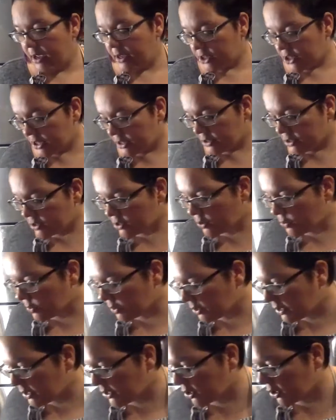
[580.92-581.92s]
chances are
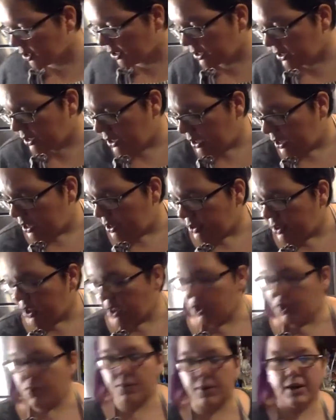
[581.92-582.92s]
really good
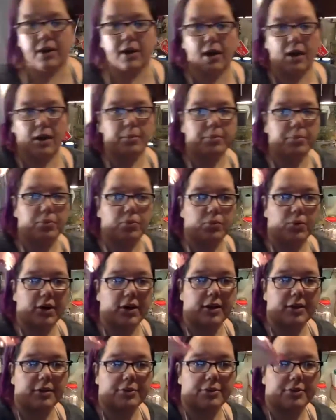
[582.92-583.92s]
that you end up
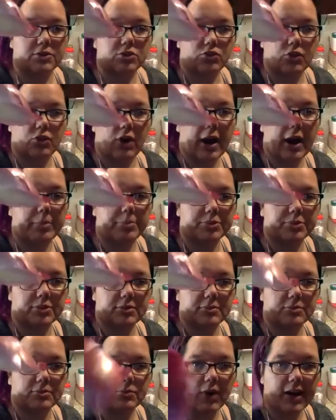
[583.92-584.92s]
with scraps,
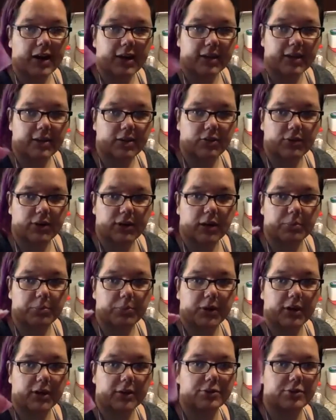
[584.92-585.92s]
right? You end up
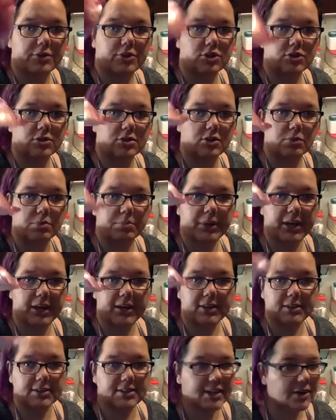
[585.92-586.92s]
with just little
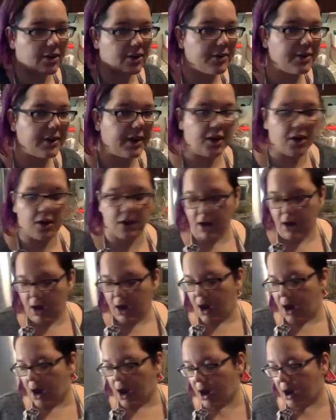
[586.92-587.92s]
bits here and there.
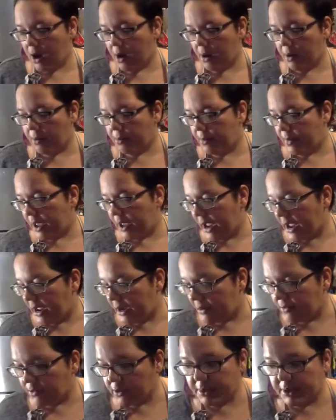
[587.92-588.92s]
Um, and
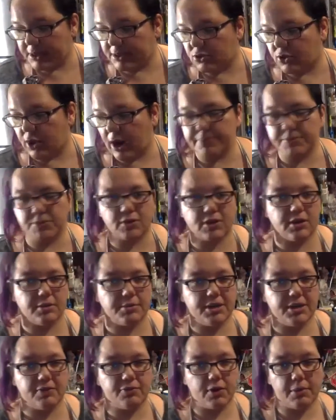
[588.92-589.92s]
everybody's scraps are going to be
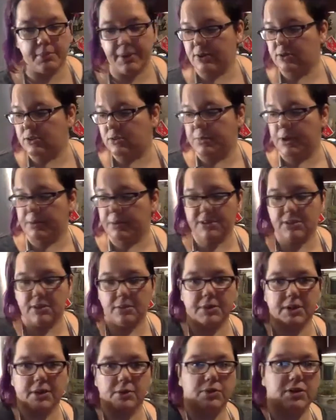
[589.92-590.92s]
different amounts. Maybe
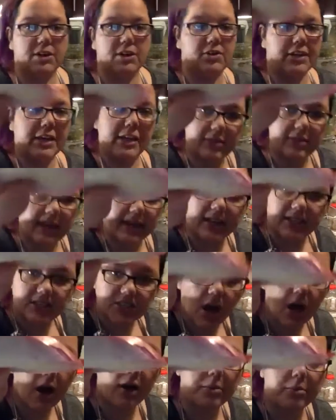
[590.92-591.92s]
somebody would glean like
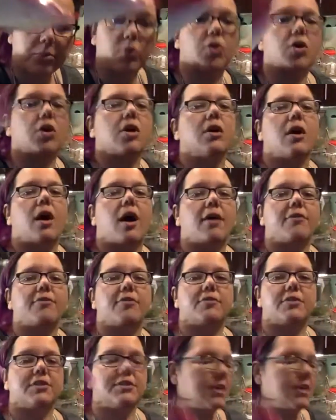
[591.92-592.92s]
a ton more off of this